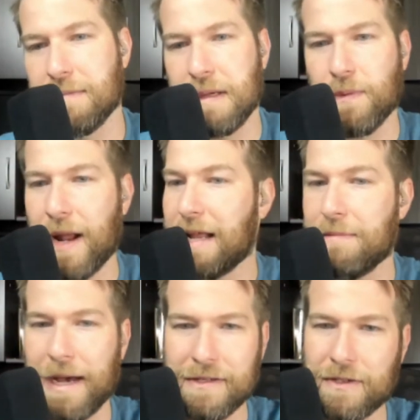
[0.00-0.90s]
to be ready
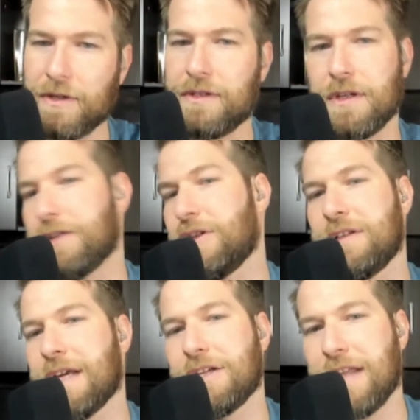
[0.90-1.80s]
by certain such and
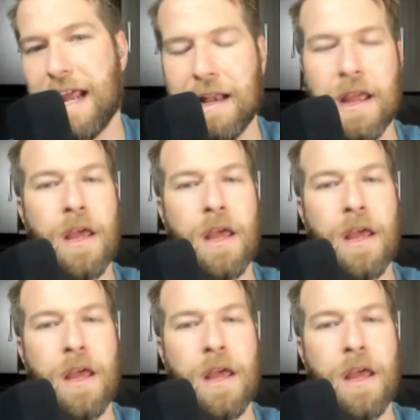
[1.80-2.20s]
such date.